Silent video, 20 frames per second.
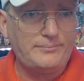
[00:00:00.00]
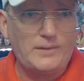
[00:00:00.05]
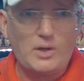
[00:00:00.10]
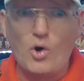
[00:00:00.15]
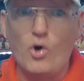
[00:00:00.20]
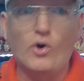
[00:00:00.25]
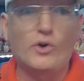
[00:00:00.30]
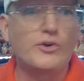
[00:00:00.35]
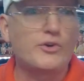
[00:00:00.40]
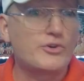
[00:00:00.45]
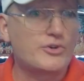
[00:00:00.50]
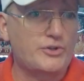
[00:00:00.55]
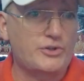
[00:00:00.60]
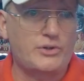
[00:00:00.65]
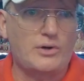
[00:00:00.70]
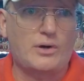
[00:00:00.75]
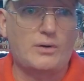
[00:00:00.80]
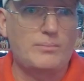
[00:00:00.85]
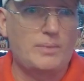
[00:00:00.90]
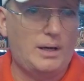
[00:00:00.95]
or you're
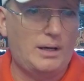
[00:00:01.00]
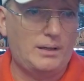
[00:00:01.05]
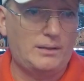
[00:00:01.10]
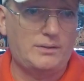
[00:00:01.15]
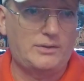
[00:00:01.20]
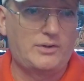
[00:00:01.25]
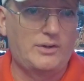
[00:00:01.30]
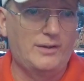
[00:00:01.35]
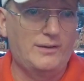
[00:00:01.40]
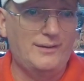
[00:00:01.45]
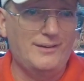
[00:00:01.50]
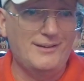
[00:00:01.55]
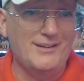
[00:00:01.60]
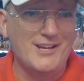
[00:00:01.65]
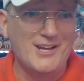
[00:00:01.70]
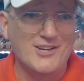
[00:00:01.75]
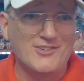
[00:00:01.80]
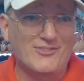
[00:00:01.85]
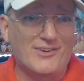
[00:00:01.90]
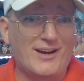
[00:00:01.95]
Starbucks,
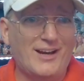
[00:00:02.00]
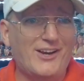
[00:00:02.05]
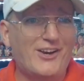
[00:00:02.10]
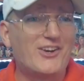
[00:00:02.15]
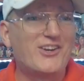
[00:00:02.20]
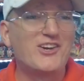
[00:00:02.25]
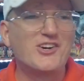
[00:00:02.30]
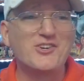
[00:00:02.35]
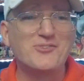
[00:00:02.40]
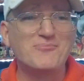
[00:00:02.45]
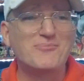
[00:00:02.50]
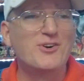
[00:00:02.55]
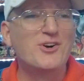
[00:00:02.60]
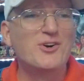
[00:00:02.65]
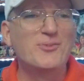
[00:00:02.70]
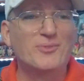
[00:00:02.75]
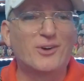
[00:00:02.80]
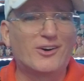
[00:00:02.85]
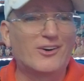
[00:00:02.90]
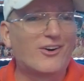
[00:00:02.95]
right? Or you're a
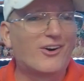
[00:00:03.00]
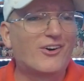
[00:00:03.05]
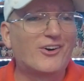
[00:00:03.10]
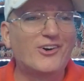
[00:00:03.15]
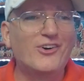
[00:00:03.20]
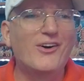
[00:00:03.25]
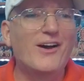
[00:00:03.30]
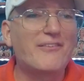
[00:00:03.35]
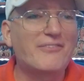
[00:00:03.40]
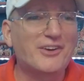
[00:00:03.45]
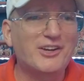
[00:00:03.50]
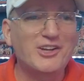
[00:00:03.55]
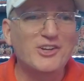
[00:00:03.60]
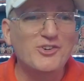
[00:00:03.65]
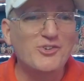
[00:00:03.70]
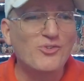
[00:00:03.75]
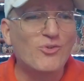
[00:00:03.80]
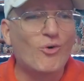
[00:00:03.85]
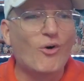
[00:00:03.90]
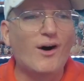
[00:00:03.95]
Boomer, or whoever you
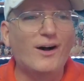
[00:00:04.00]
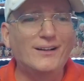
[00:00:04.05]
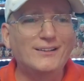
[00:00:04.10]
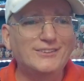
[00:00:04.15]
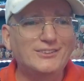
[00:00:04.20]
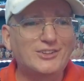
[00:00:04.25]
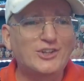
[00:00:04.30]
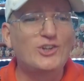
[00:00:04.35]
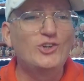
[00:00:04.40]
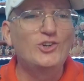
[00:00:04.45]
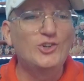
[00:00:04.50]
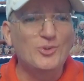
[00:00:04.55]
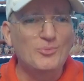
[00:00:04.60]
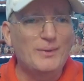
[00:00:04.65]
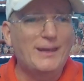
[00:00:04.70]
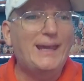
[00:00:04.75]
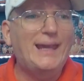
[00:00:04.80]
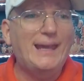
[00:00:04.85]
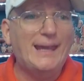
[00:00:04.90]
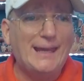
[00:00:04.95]
want to
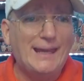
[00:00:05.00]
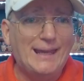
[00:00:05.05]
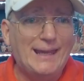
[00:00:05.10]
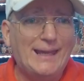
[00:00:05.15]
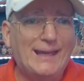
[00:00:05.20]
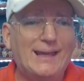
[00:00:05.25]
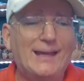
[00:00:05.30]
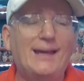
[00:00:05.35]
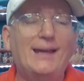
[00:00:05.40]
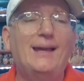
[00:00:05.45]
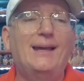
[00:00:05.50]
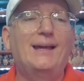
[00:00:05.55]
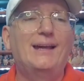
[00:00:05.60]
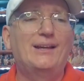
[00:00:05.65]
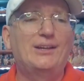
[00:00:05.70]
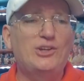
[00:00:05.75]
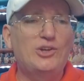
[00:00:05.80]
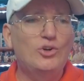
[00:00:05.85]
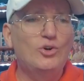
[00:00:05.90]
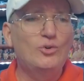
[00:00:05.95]
be,
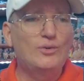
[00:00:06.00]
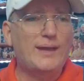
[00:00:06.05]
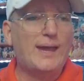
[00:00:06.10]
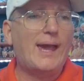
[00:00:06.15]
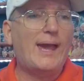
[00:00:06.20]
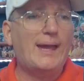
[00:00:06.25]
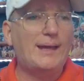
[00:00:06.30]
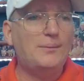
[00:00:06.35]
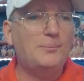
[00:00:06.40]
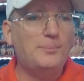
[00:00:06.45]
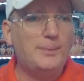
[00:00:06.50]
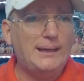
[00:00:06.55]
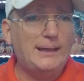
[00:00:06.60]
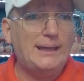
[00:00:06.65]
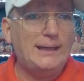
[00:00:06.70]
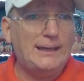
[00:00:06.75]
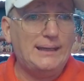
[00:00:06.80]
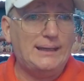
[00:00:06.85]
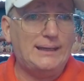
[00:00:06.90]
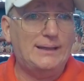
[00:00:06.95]
you can
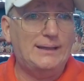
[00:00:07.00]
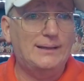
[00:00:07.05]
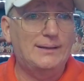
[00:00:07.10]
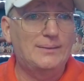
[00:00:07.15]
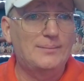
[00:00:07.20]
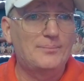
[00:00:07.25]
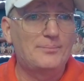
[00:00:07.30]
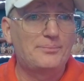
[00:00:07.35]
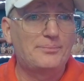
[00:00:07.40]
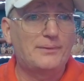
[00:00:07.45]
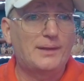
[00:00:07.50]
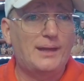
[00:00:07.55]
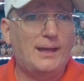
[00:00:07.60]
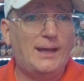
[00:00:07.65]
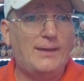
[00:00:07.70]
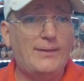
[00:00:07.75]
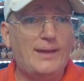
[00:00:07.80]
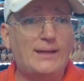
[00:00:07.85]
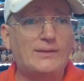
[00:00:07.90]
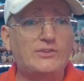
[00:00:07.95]
be.
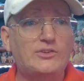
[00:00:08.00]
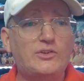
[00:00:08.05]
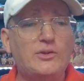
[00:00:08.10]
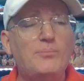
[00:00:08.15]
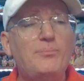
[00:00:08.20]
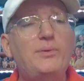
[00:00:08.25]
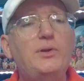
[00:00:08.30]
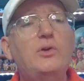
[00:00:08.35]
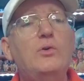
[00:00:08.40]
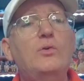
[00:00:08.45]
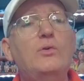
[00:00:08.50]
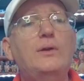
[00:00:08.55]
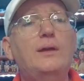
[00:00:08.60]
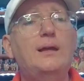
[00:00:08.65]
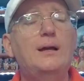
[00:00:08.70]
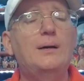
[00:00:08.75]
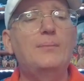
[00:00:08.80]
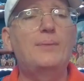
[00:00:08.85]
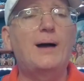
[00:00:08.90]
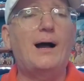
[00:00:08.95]
And that's the beauty
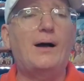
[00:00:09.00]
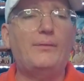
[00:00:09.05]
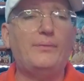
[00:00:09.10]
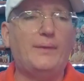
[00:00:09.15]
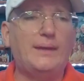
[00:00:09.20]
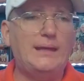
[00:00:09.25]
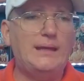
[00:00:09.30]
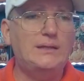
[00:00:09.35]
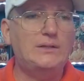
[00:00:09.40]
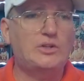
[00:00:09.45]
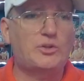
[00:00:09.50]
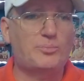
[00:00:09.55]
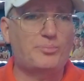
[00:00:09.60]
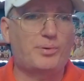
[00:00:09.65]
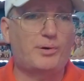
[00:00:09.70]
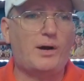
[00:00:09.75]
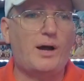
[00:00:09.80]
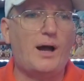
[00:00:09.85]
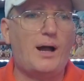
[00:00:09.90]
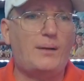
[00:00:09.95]
about these
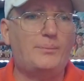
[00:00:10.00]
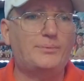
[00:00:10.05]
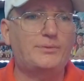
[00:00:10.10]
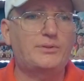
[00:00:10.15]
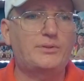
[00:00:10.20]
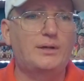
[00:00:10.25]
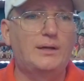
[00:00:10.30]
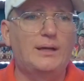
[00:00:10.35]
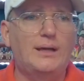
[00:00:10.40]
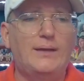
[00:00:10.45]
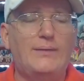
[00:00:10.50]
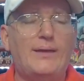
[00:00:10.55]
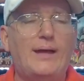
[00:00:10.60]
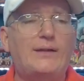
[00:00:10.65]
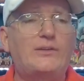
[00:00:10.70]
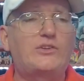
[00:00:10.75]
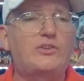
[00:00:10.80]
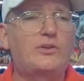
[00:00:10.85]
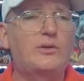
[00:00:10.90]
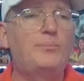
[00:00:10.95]
props.
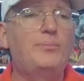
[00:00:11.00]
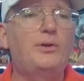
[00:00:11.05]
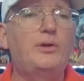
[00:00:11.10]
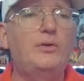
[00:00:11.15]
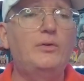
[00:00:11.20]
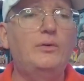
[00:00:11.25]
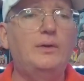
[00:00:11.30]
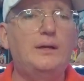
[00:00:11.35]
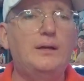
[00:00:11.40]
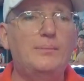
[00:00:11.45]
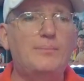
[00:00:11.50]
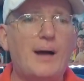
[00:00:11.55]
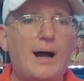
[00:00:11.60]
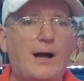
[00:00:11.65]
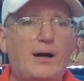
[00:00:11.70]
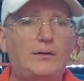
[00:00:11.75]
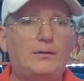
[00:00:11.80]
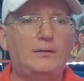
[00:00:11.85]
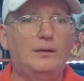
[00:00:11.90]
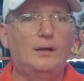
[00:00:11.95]
That's the beauty
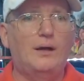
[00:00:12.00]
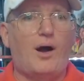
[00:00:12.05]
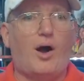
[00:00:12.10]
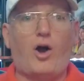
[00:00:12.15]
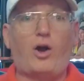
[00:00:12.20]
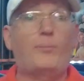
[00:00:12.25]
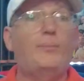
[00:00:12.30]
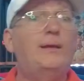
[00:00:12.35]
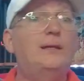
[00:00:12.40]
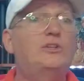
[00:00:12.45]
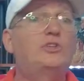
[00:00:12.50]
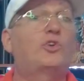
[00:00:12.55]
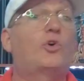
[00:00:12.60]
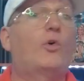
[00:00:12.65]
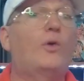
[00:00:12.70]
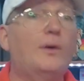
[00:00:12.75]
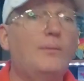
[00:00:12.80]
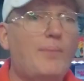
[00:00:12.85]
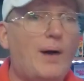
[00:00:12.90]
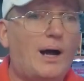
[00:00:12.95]
about RB's
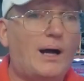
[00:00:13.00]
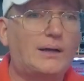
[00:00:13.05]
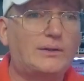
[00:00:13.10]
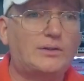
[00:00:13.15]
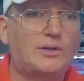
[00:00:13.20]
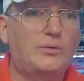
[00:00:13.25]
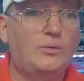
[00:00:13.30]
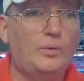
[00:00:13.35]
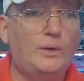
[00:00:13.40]
Toy Box. And